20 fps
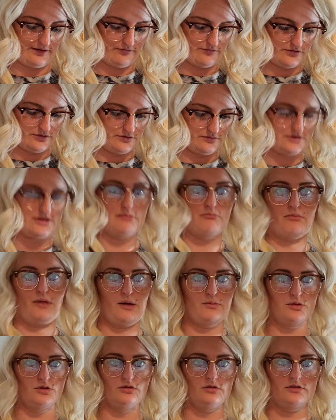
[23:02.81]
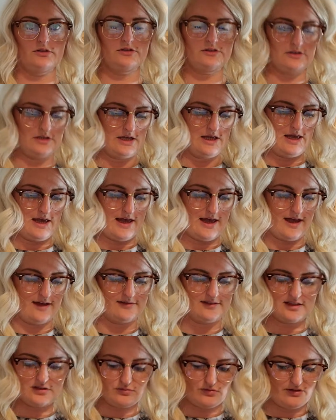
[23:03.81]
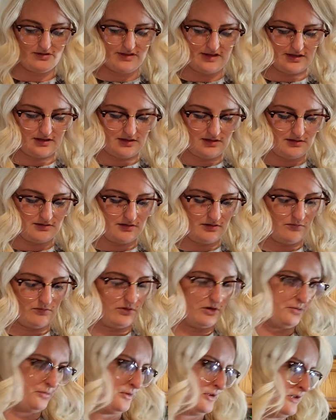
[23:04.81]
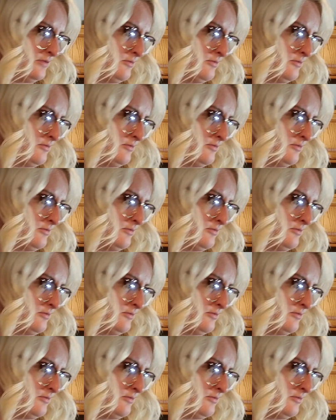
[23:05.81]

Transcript: reducing bubbles. And that's one thing that you don't want when you're